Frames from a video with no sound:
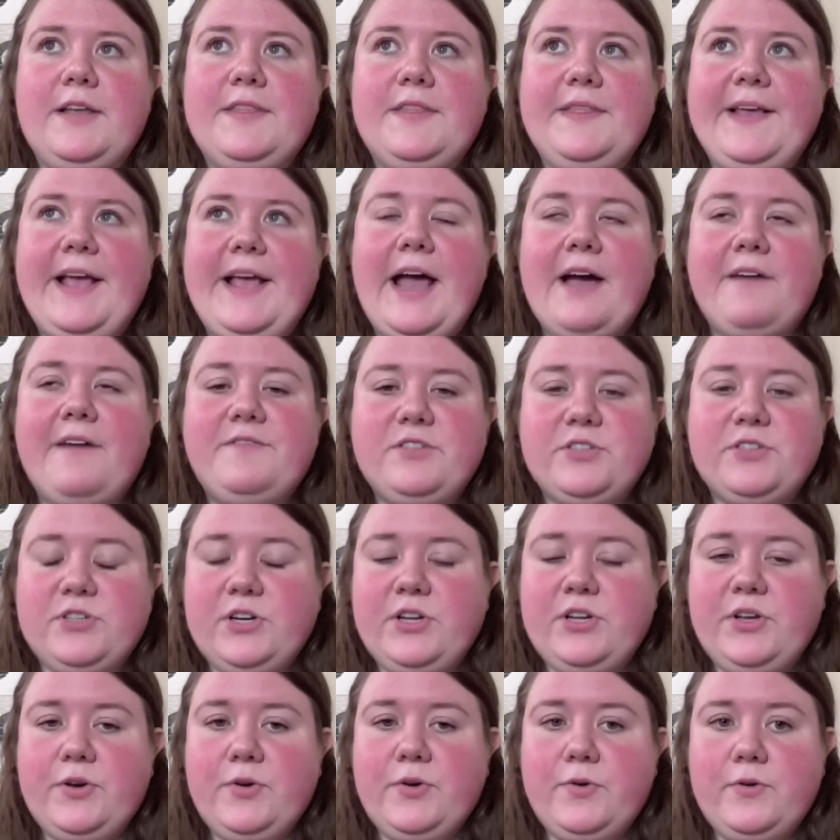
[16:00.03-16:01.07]
the
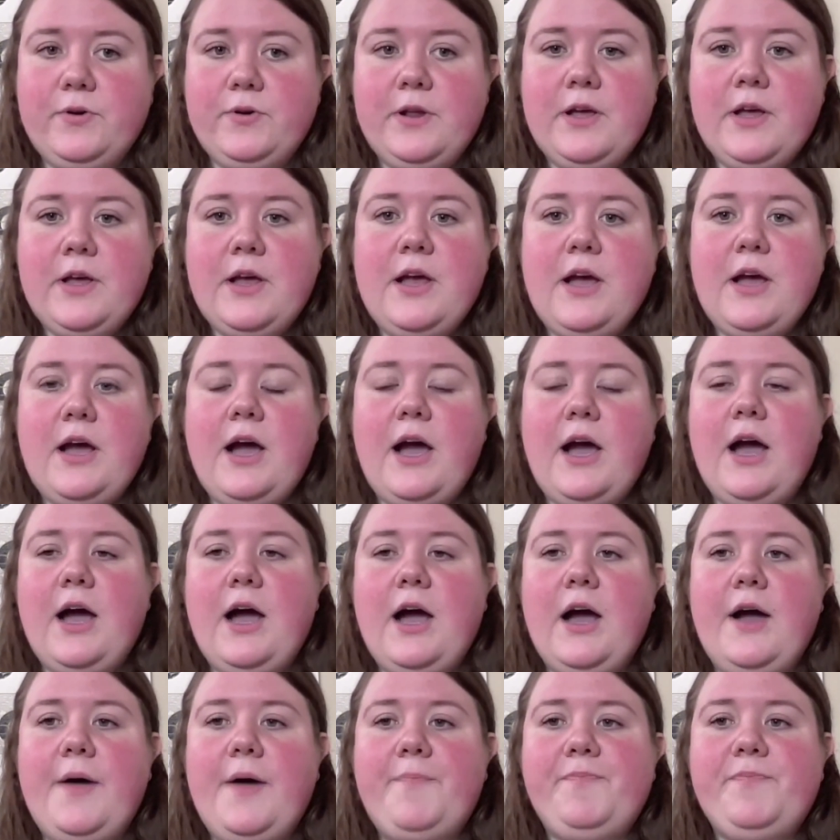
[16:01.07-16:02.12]
afternoon,
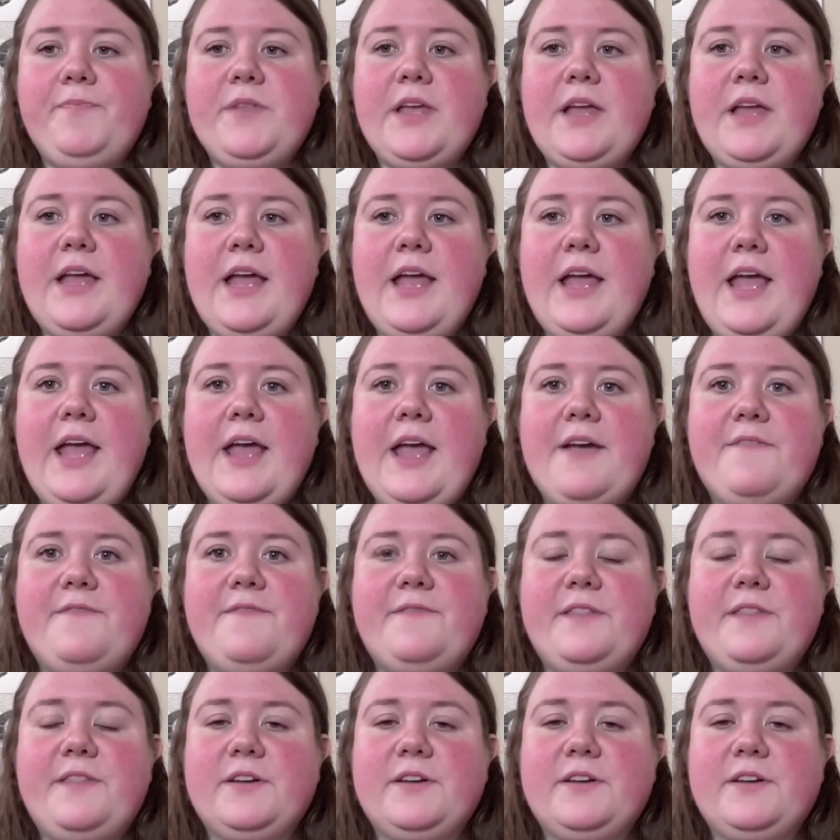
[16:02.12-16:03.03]
if